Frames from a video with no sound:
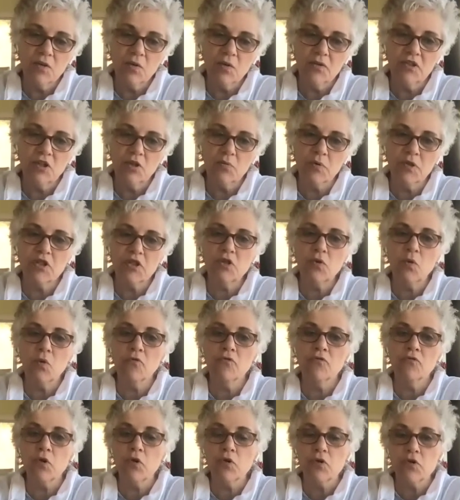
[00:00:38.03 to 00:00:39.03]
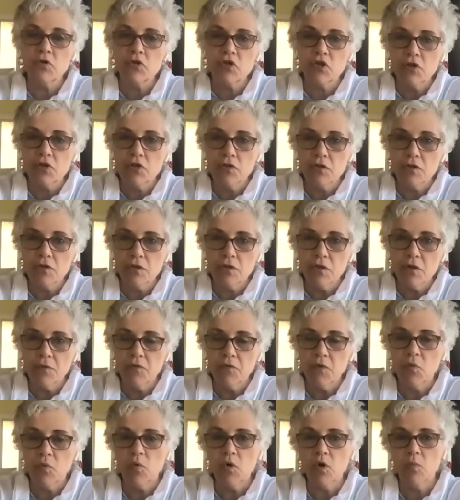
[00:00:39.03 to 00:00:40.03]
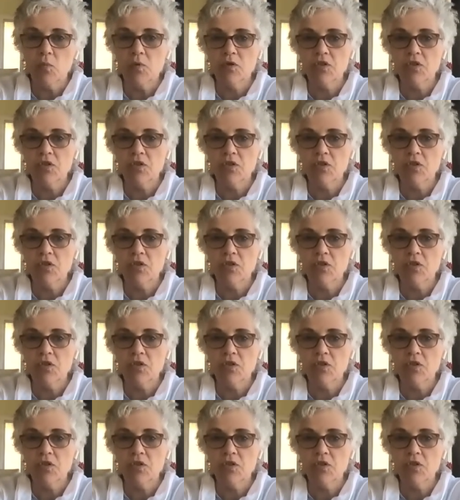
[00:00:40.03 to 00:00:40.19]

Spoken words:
The original version of the work